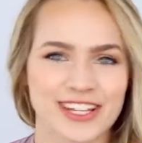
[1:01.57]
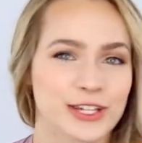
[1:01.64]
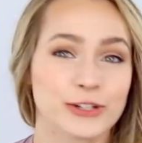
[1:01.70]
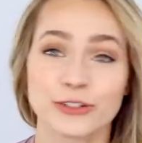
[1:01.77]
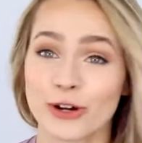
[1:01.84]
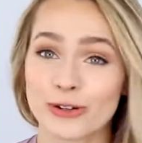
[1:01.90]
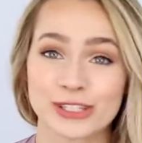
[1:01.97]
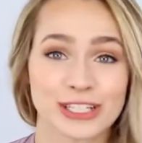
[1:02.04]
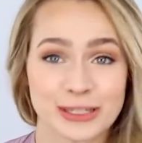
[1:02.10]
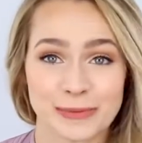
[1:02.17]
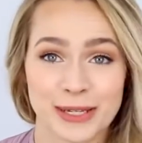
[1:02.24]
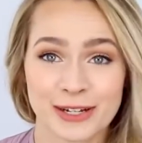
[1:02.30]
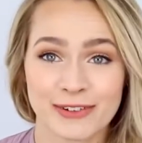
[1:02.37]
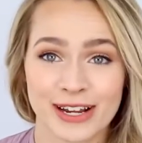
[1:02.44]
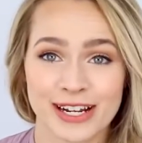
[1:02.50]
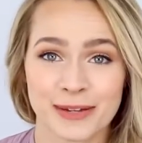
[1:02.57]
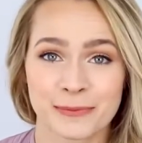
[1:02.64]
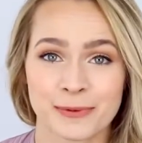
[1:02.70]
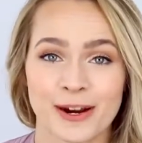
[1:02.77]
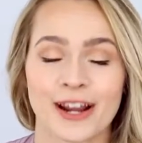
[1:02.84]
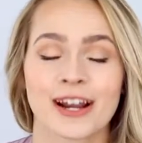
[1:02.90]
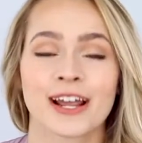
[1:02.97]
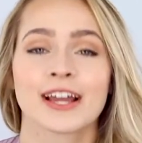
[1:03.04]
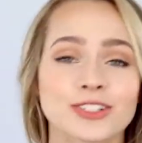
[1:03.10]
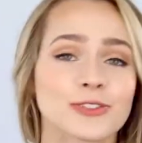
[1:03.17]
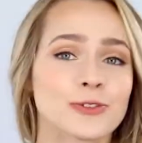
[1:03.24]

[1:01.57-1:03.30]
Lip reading: You don't need to be great at braiding.